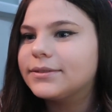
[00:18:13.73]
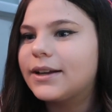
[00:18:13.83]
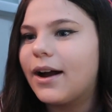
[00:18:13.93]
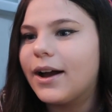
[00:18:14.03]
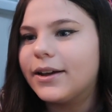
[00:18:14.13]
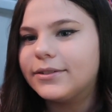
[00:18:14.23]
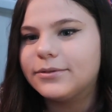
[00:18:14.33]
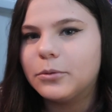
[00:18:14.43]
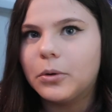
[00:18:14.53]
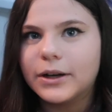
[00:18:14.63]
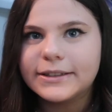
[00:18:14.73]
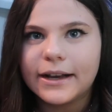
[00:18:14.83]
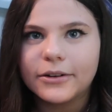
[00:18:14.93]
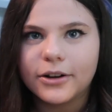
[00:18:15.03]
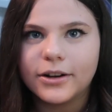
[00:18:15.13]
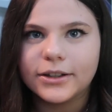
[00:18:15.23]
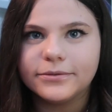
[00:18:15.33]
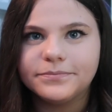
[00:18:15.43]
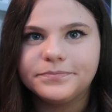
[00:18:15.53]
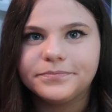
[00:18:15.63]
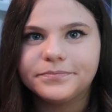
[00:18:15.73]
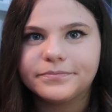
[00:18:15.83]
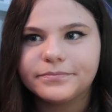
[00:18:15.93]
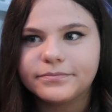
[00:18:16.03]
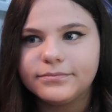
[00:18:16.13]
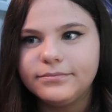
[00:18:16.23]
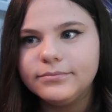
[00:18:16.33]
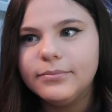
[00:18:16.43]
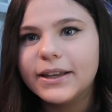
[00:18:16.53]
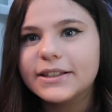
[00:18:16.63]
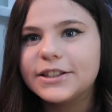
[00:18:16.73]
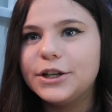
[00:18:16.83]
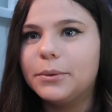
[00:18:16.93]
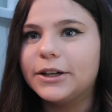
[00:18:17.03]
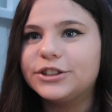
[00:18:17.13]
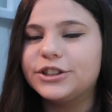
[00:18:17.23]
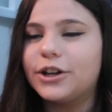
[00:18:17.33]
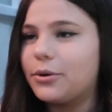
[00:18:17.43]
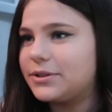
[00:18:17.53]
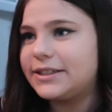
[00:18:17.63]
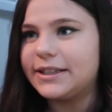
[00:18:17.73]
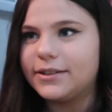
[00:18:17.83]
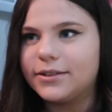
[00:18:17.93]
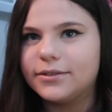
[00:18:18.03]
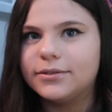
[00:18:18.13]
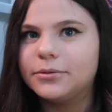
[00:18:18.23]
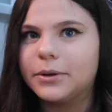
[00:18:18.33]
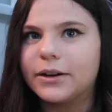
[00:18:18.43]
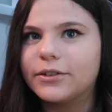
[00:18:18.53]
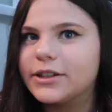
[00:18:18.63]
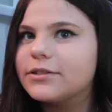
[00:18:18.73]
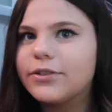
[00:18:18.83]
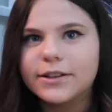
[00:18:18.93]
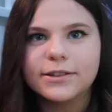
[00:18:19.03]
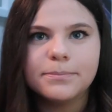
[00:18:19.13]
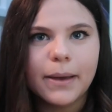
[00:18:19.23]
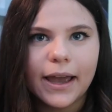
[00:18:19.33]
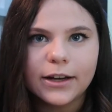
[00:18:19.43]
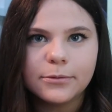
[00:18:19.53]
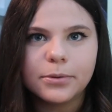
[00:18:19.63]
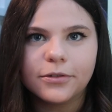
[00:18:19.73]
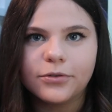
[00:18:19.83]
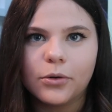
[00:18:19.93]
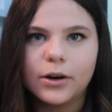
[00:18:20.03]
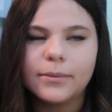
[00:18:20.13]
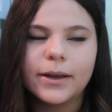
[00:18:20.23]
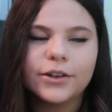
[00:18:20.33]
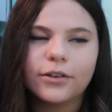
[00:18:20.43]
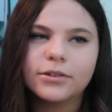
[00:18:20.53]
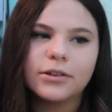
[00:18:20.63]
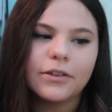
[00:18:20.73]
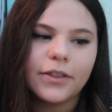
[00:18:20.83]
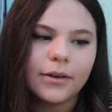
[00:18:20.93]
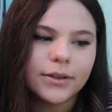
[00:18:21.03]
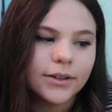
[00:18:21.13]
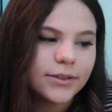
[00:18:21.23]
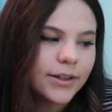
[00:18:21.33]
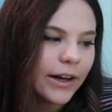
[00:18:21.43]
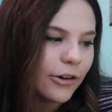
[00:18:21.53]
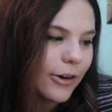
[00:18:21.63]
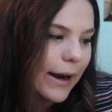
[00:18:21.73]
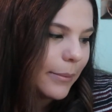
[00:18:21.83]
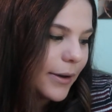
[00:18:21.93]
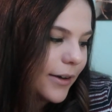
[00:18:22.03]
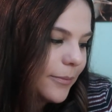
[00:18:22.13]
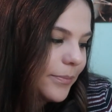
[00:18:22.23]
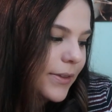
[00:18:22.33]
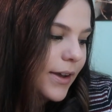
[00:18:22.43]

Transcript: got walked out on because he wanted to go see whatever his friend's band perform. I just thought that was kind of crappy.